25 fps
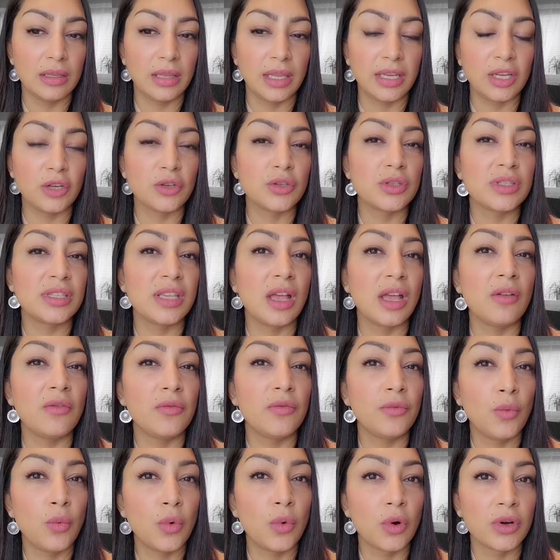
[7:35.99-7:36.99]
like your
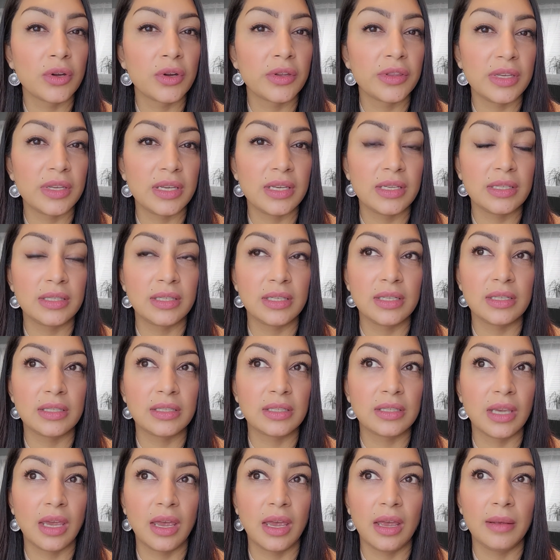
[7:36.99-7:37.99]
self-worth
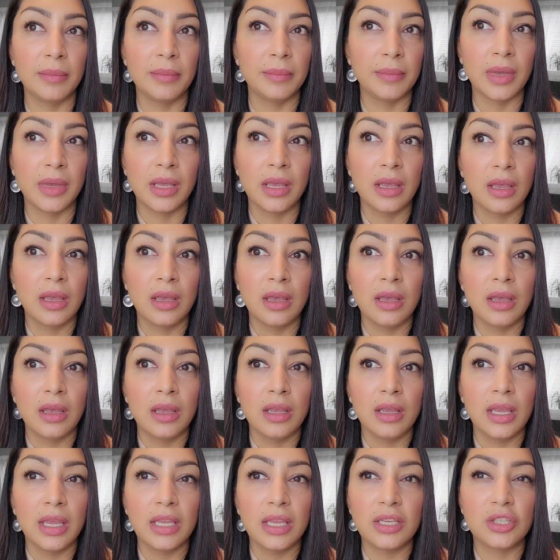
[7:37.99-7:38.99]
isn't, um,
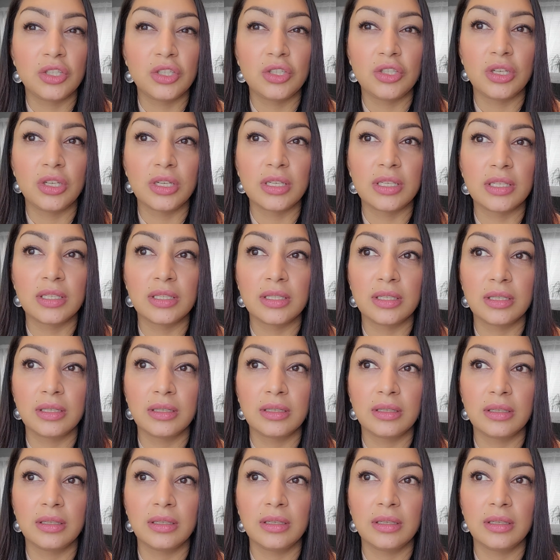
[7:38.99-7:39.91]
it's just,